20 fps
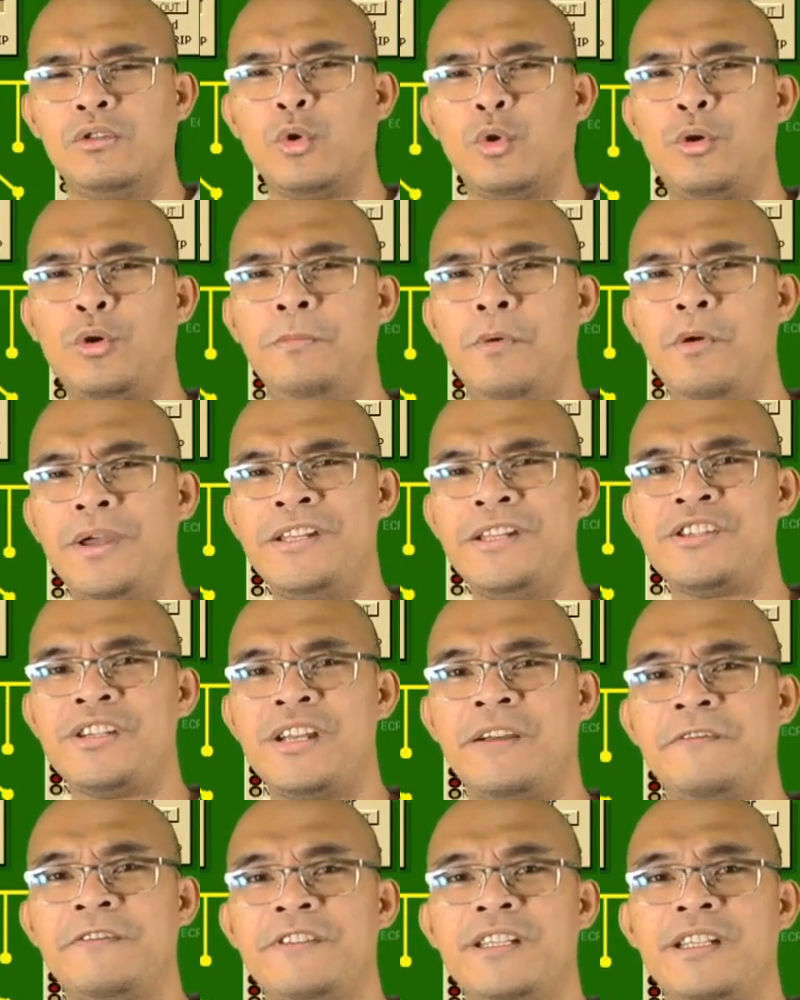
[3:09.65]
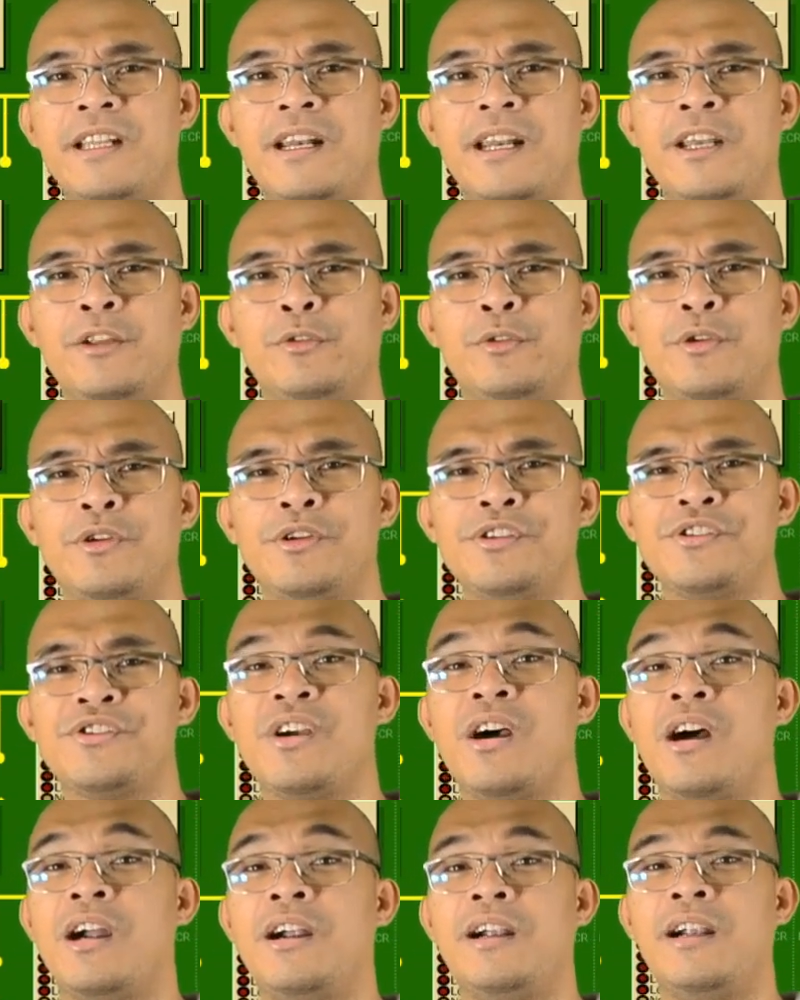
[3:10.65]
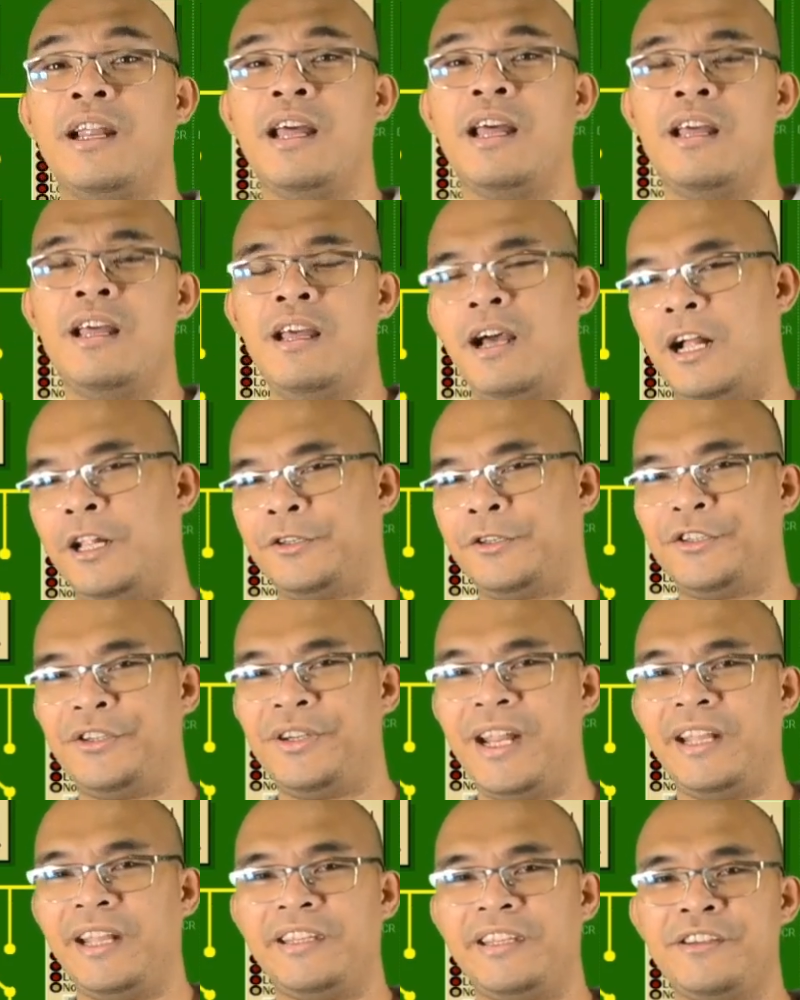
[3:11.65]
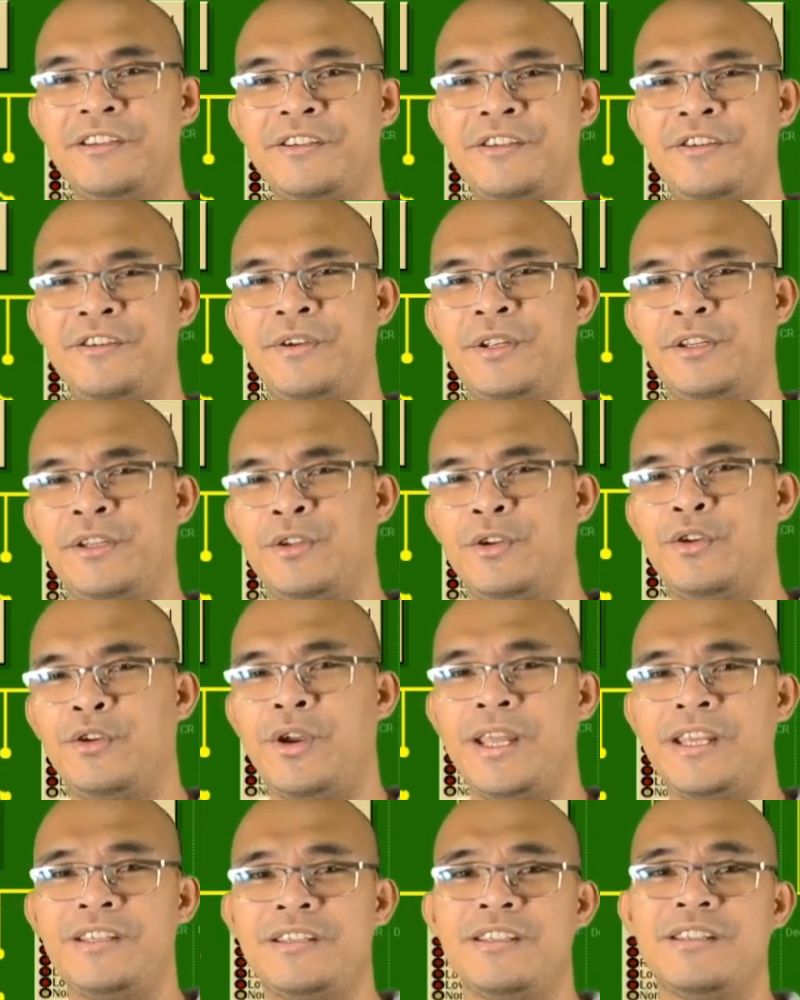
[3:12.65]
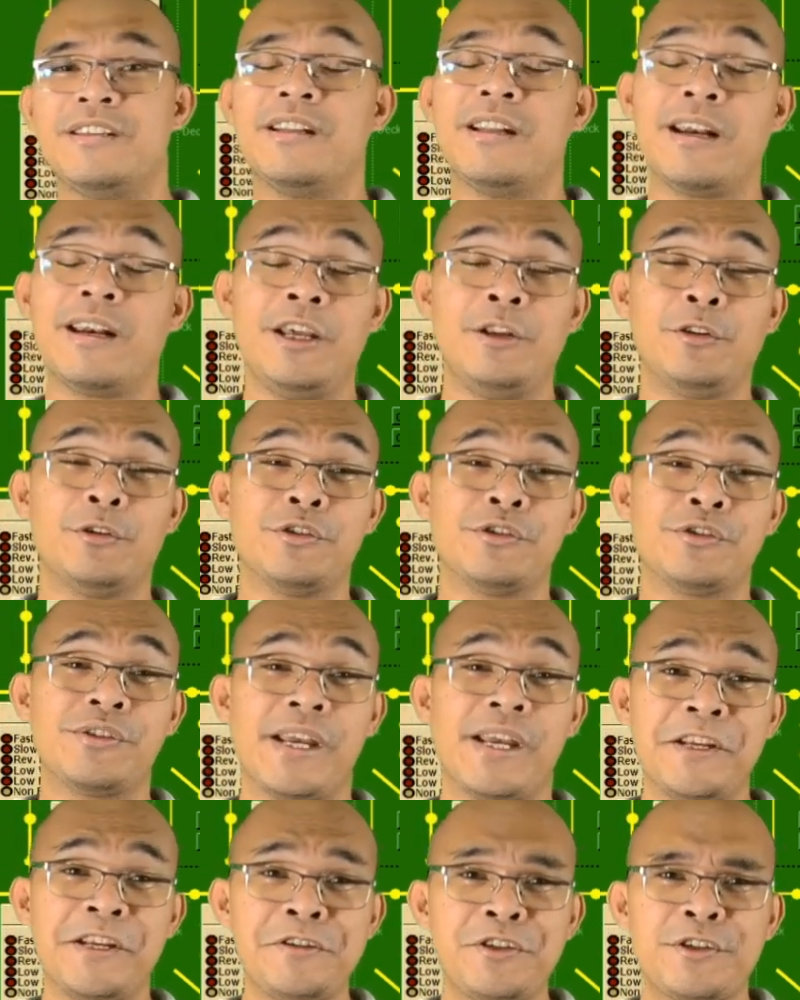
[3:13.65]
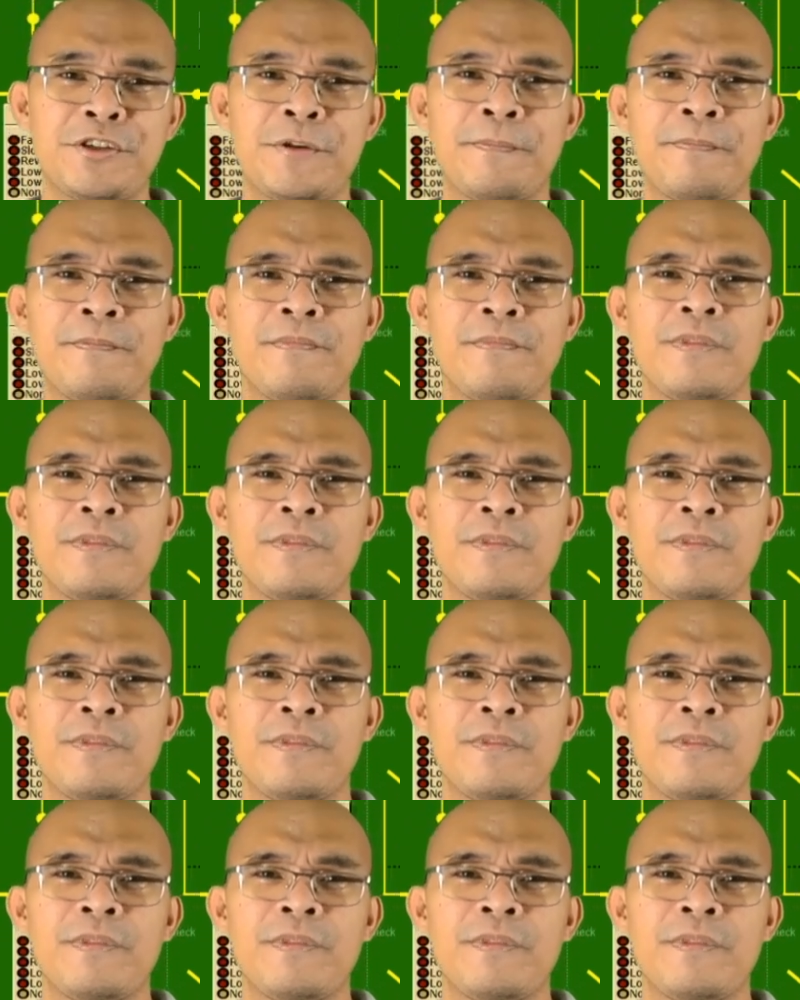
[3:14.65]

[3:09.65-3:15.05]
turbo and shaft generators are alternating current or AC generators. Hence,